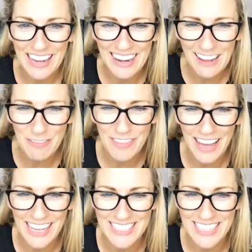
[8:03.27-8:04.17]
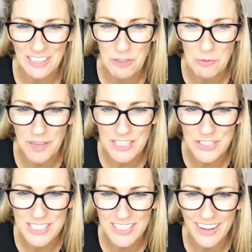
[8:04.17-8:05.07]
I love that. Hashtag newbie.
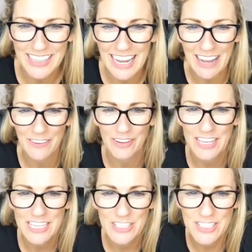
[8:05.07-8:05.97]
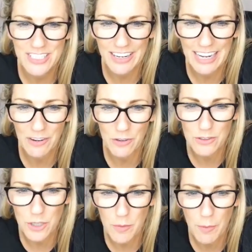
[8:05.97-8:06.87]
Just starting out in
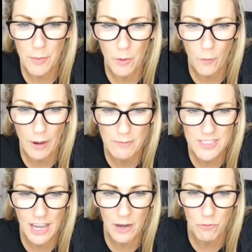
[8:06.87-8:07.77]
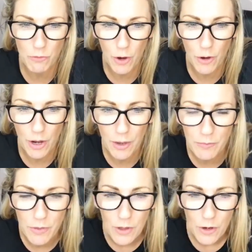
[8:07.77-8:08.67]
October. Built a website, wrote
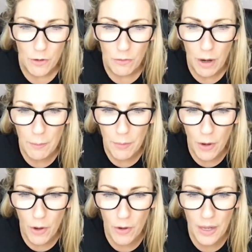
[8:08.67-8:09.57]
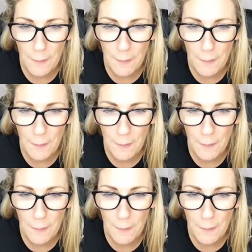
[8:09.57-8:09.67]
a blog.